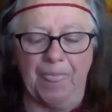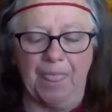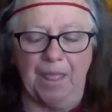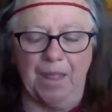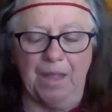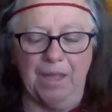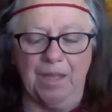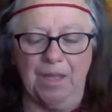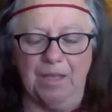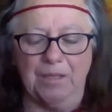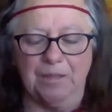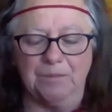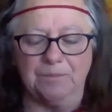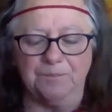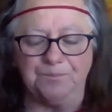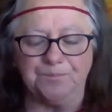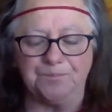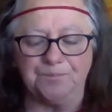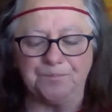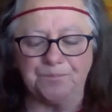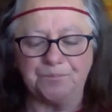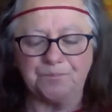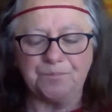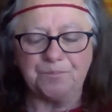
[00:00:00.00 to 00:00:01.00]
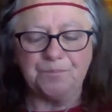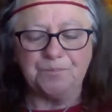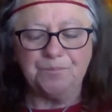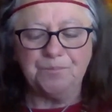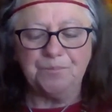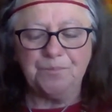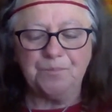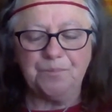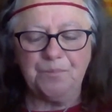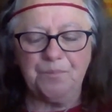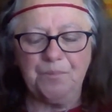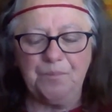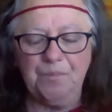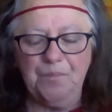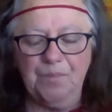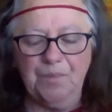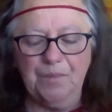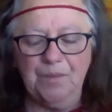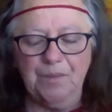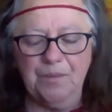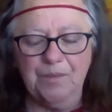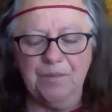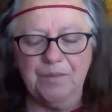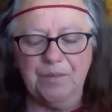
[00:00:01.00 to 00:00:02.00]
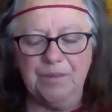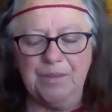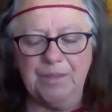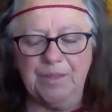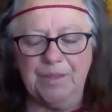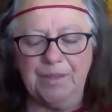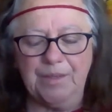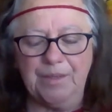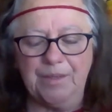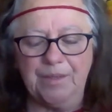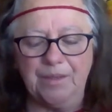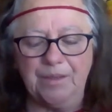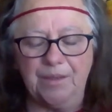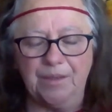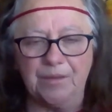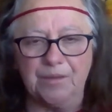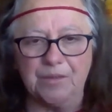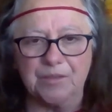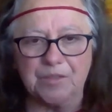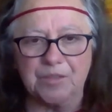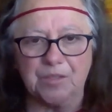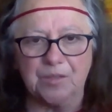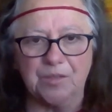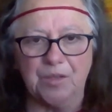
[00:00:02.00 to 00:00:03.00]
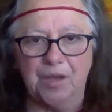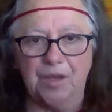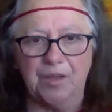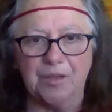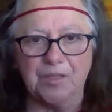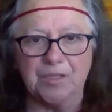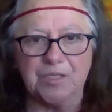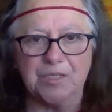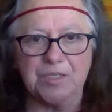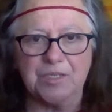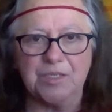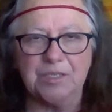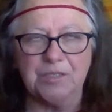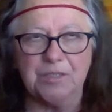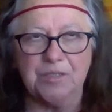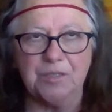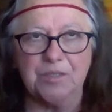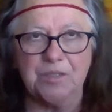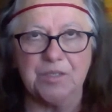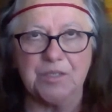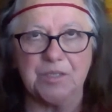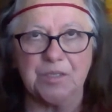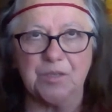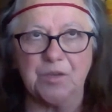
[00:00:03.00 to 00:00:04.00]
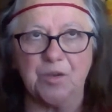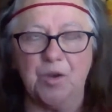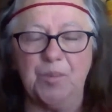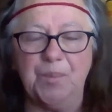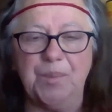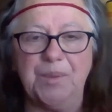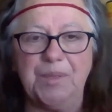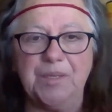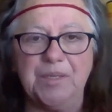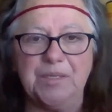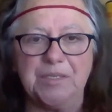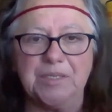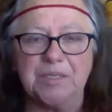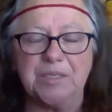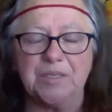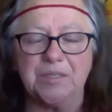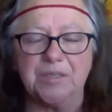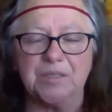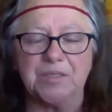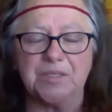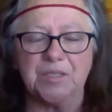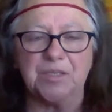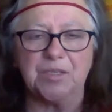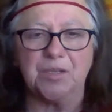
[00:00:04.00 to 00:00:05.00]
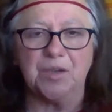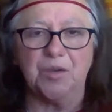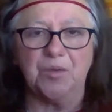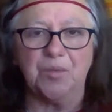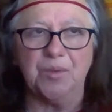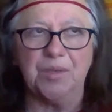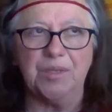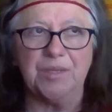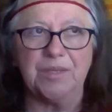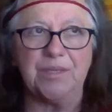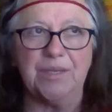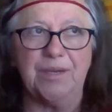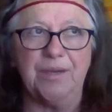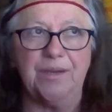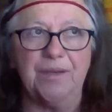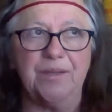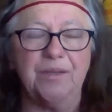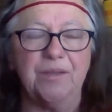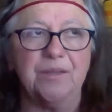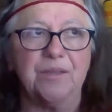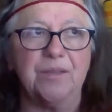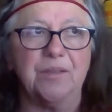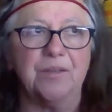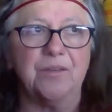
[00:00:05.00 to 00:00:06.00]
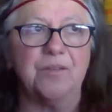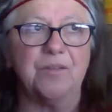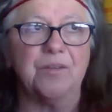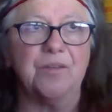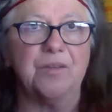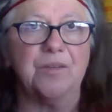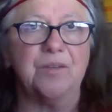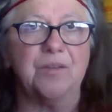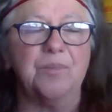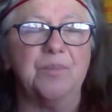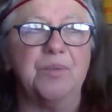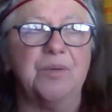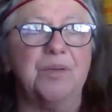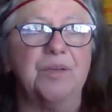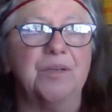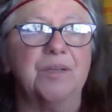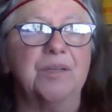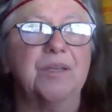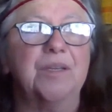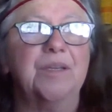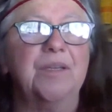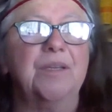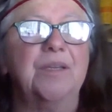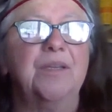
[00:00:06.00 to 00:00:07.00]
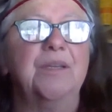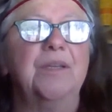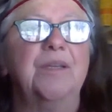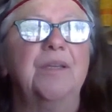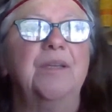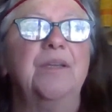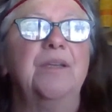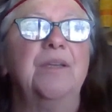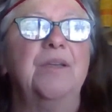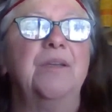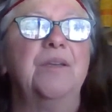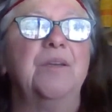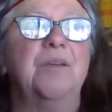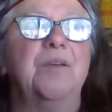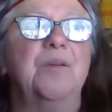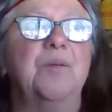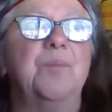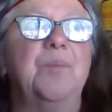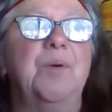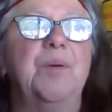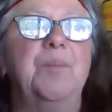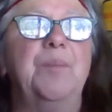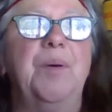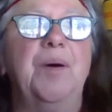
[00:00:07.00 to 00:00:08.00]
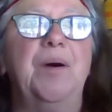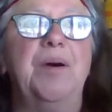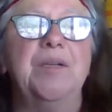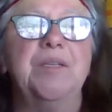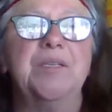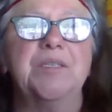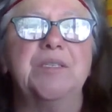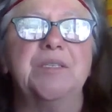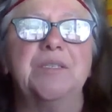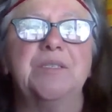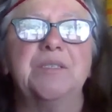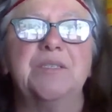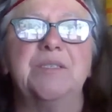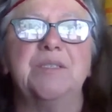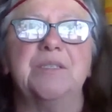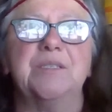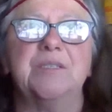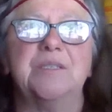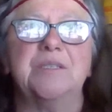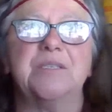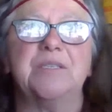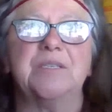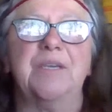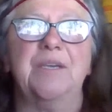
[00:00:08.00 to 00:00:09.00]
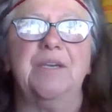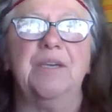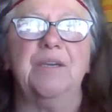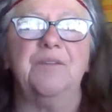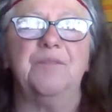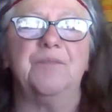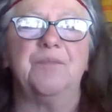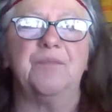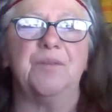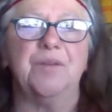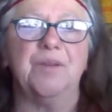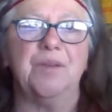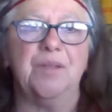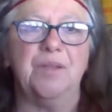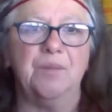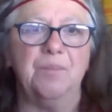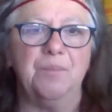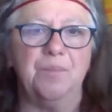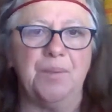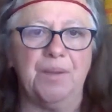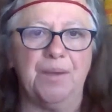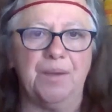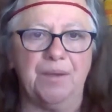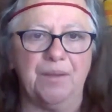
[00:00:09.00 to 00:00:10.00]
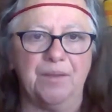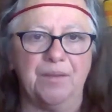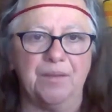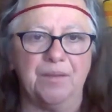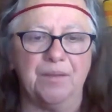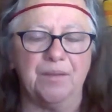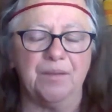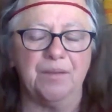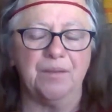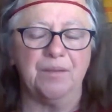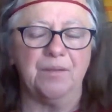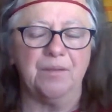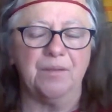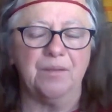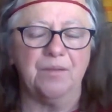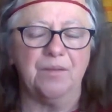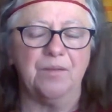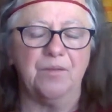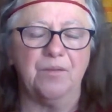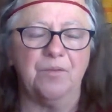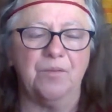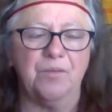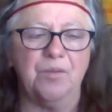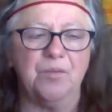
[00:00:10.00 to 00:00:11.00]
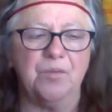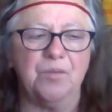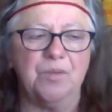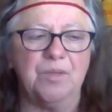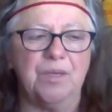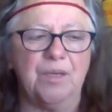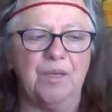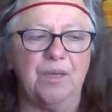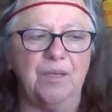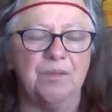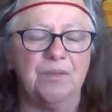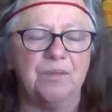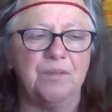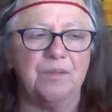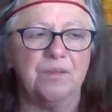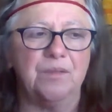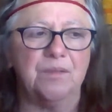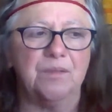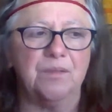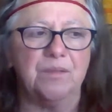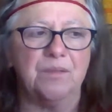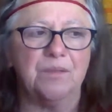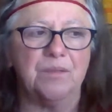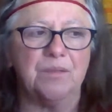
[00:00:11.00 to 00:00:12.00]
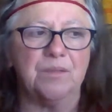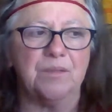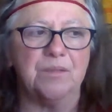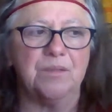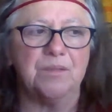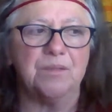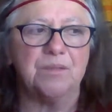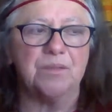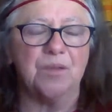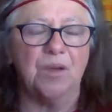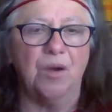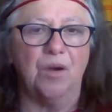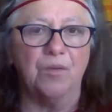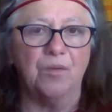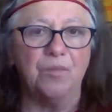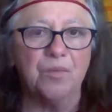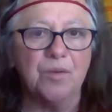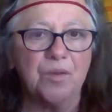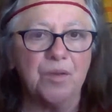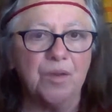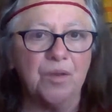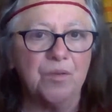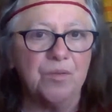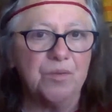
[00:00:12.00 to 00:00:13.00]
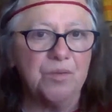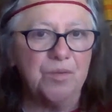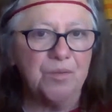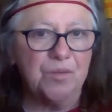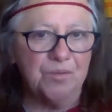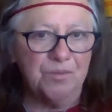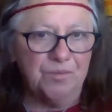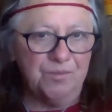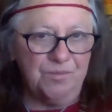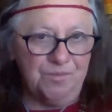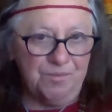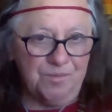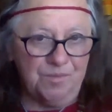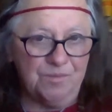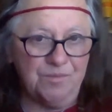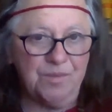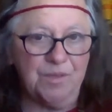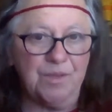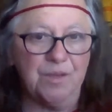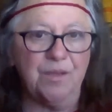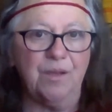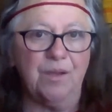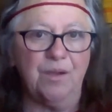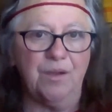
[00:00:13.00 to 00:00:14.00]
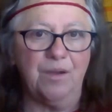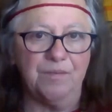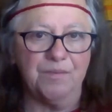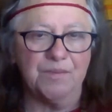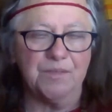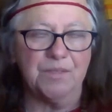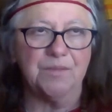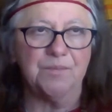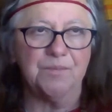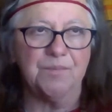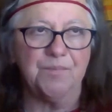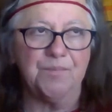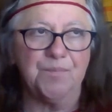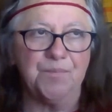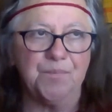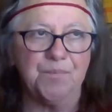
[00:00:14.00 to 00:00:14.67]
And there's a lot of skills and coping skills that go with that are in the book. But pause, sense, and scan for an empath, you get this overload very often.